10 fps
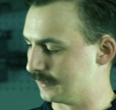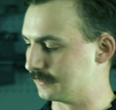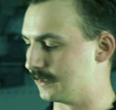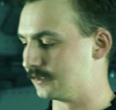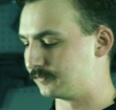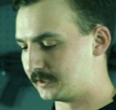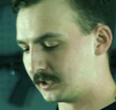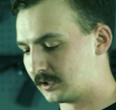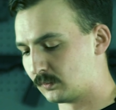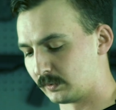In today's
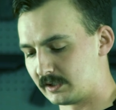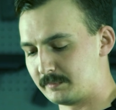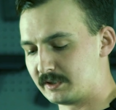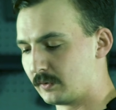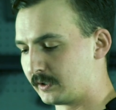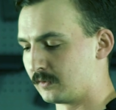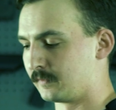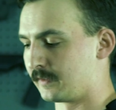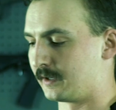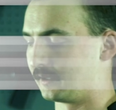video, we're going to be going
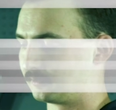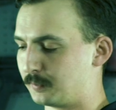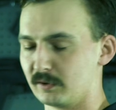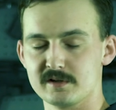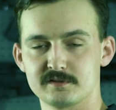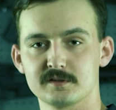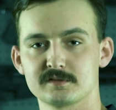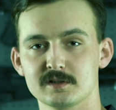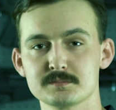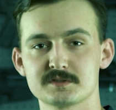over the Spiritus
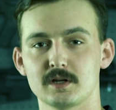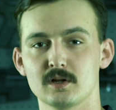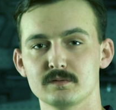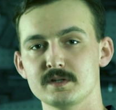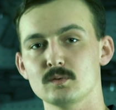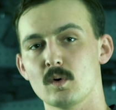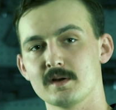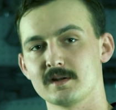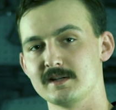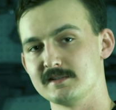Systems
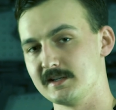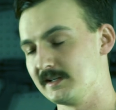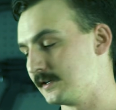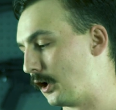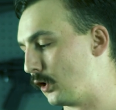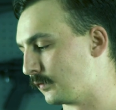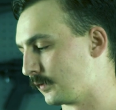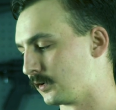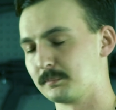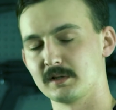LV-119
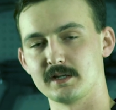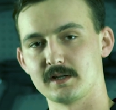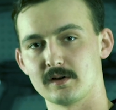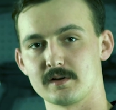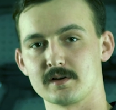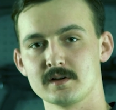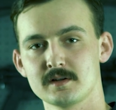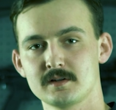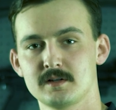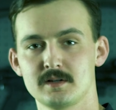Overt plate carrier.
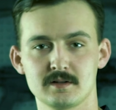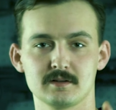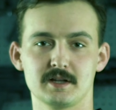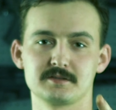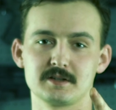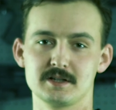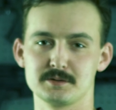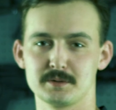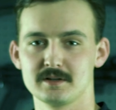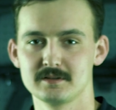Let's get
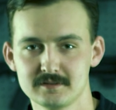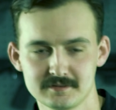into it.